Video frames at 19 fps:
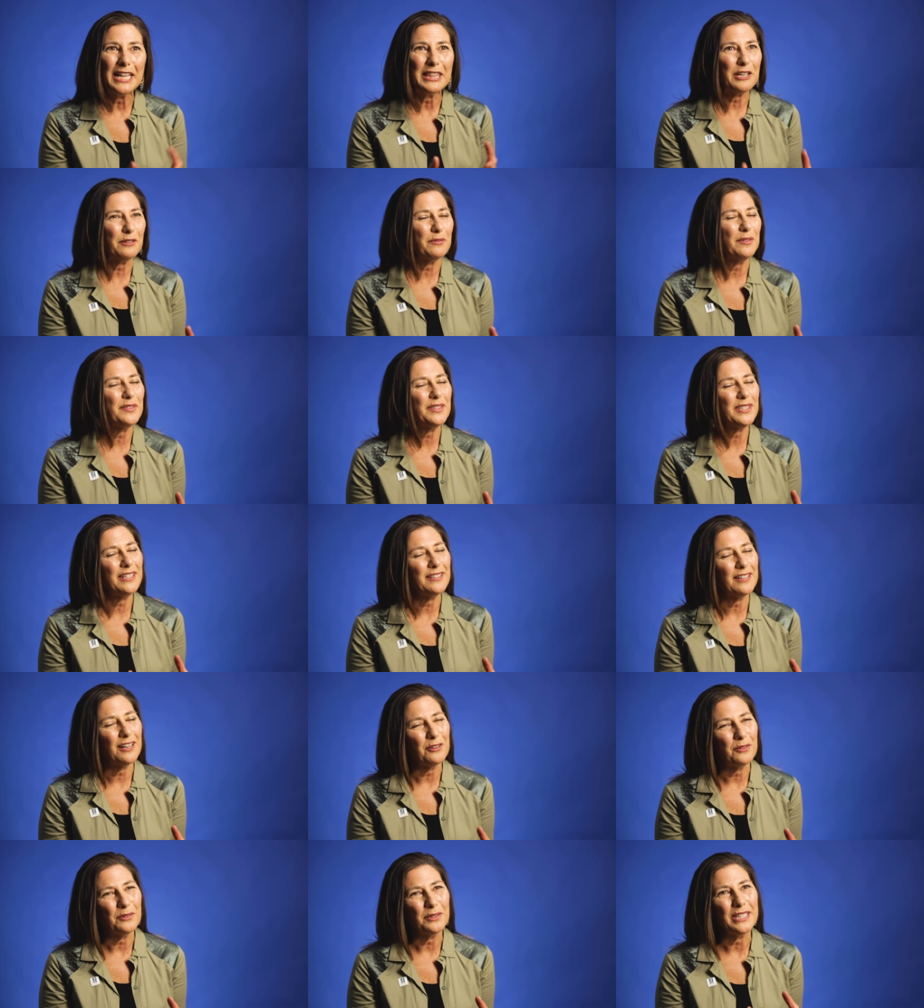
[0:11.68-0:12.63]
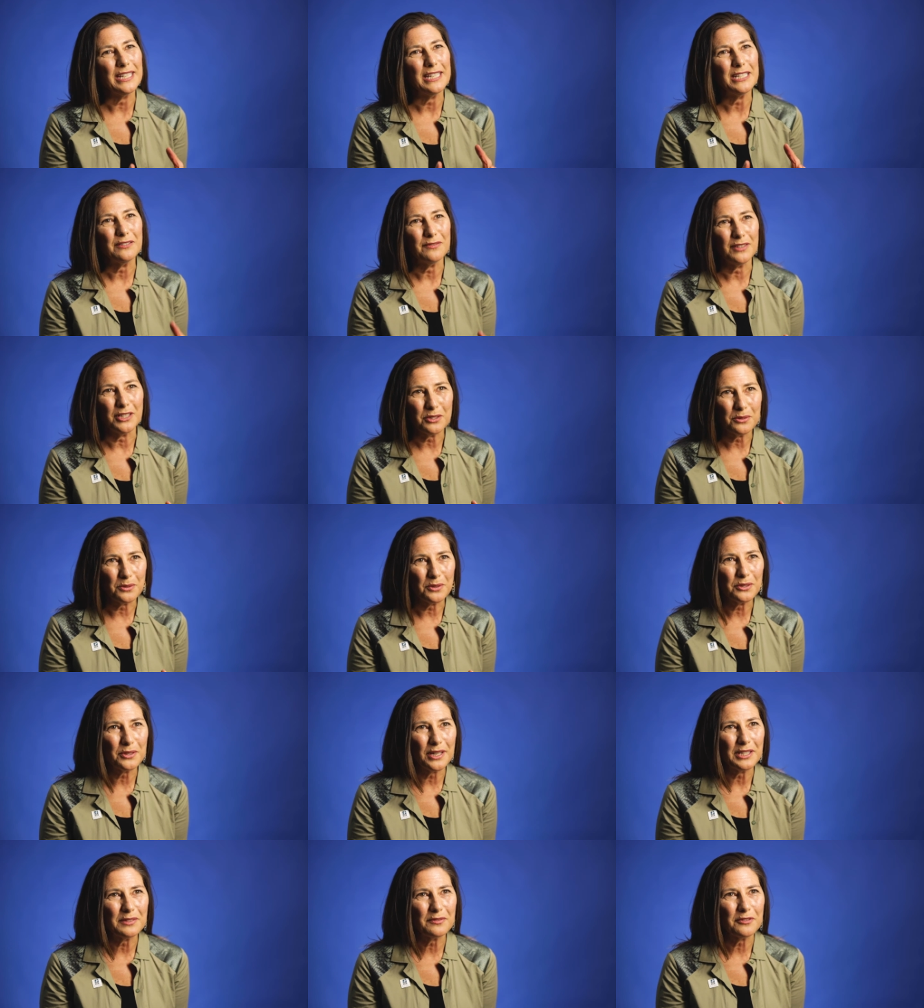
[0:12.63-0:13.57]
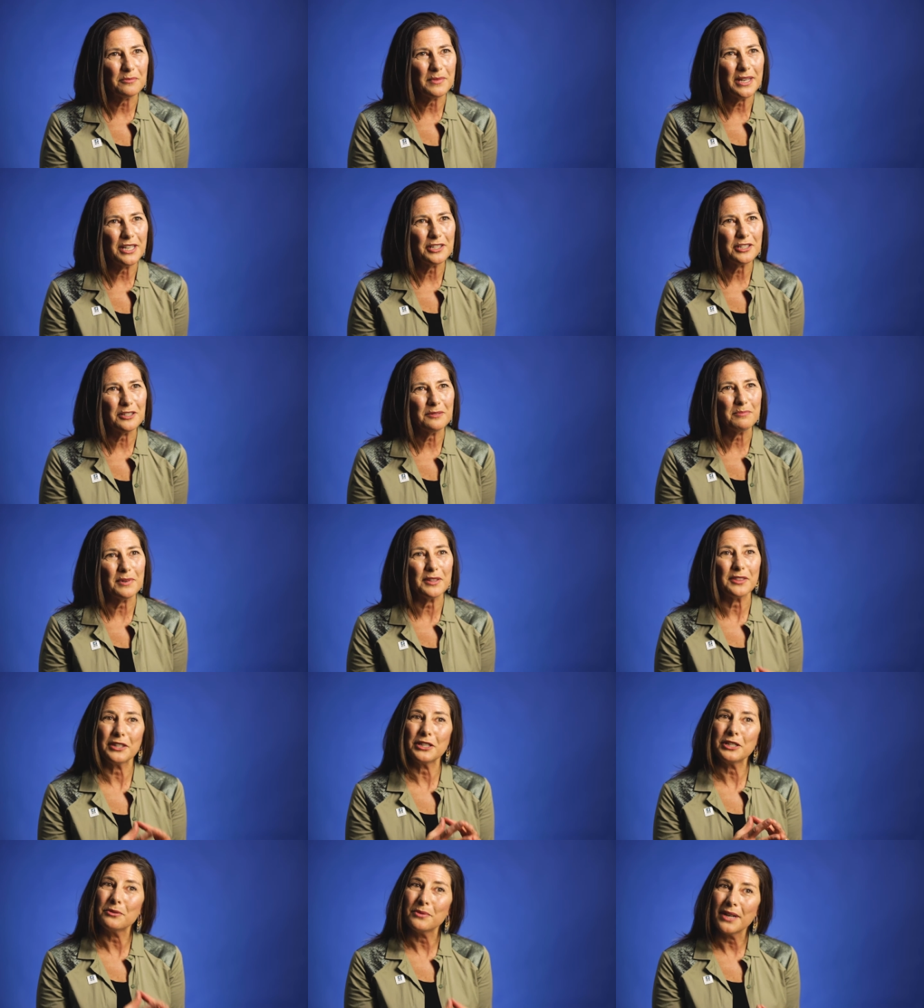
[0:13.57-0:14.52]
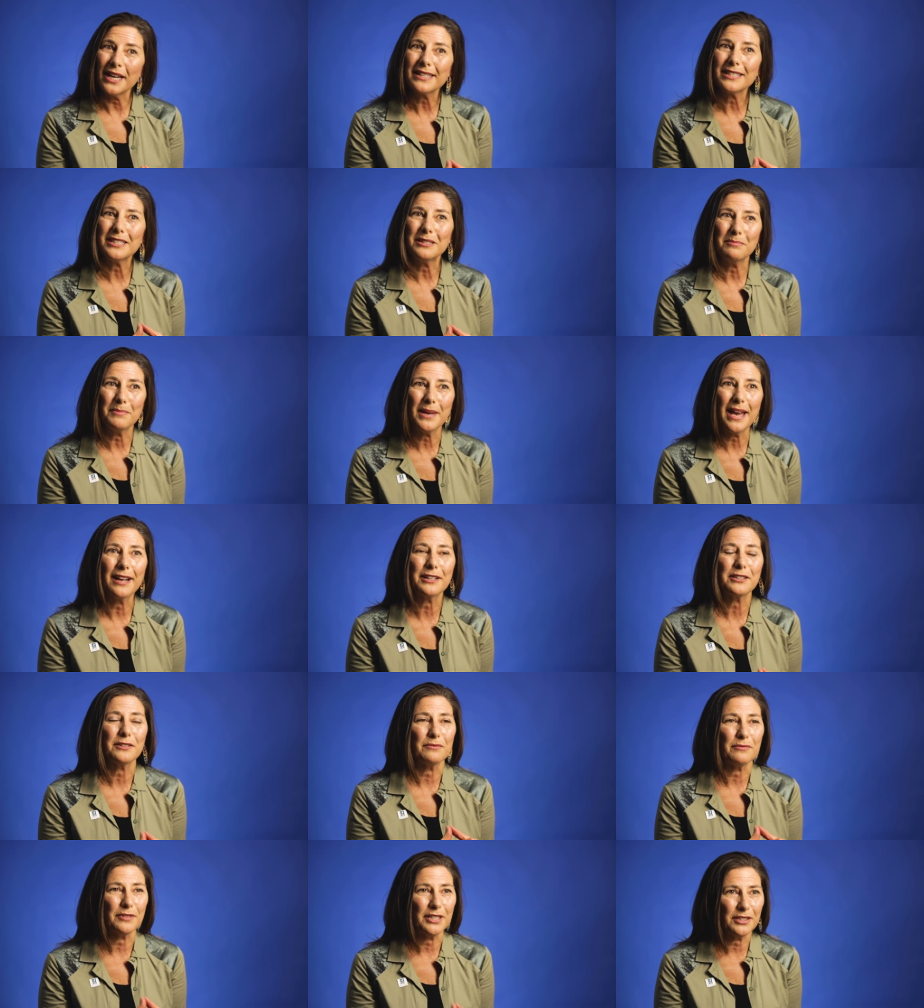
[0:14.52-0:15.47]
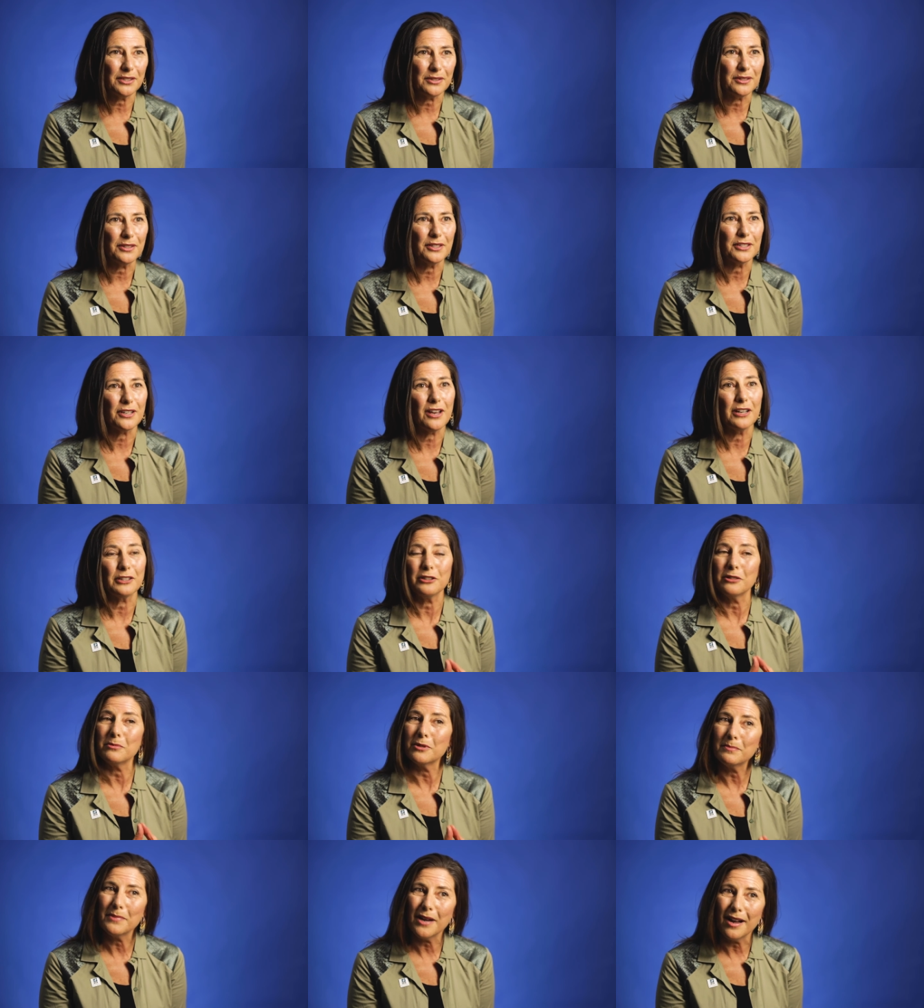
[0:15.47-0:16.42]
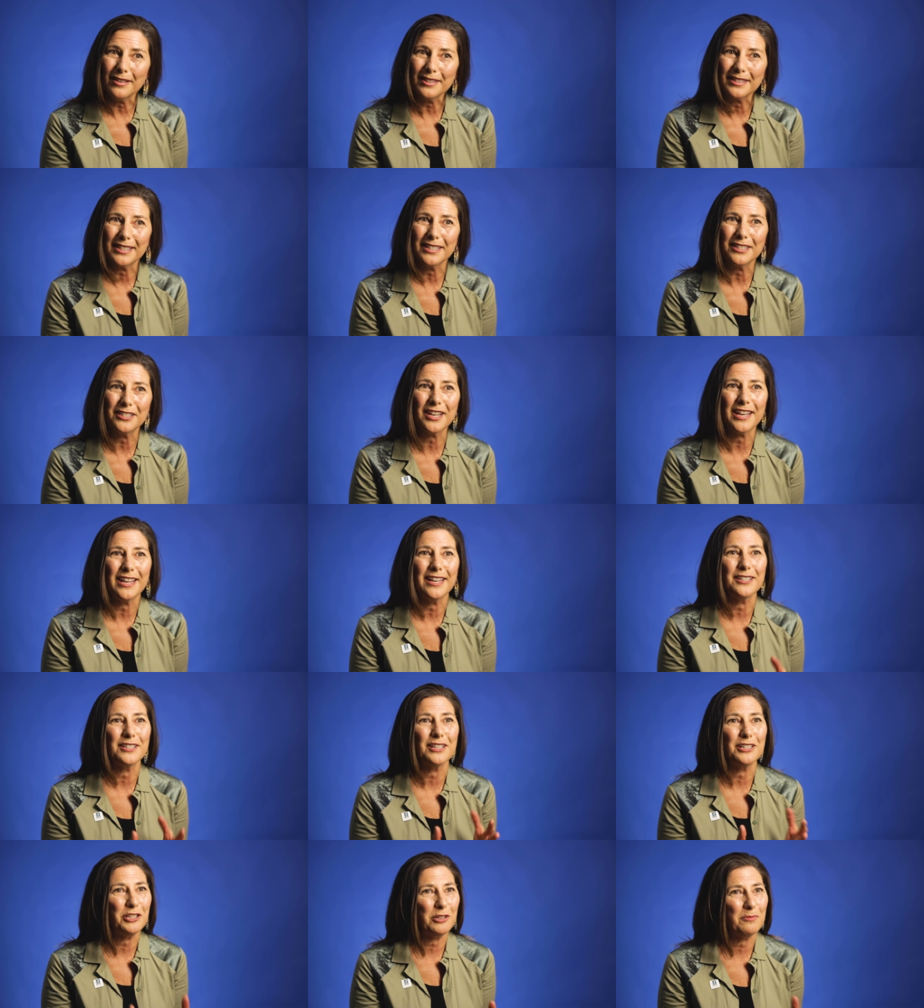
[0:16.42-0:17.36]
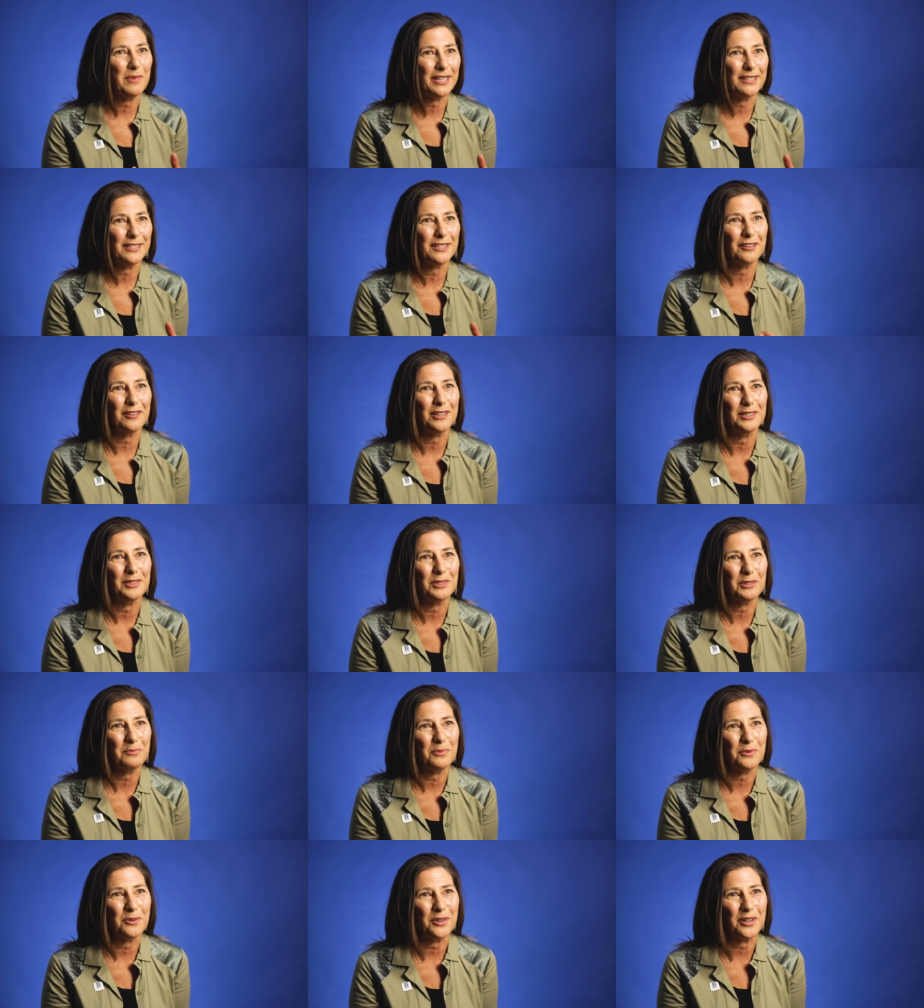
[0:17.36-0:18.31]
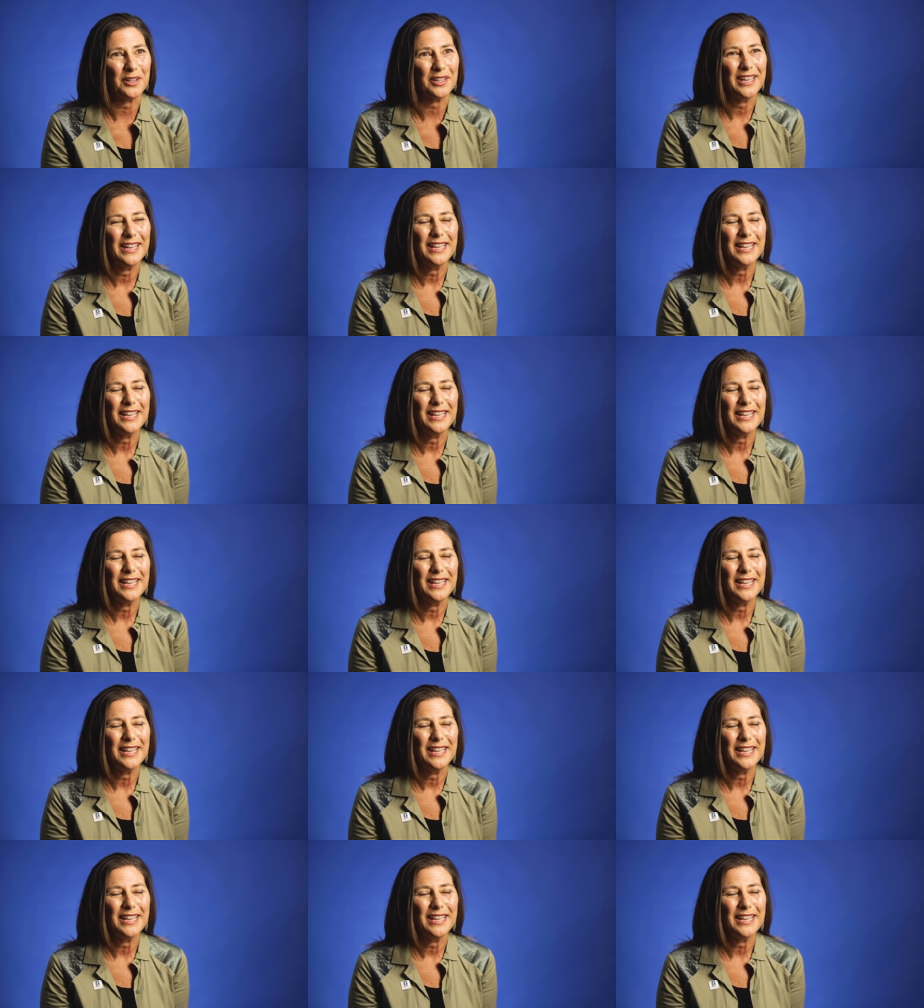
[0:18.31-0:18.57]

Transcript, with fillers: and there we've seen not only individual transformation, but the direct impact of research on global policy change and humanitarian support.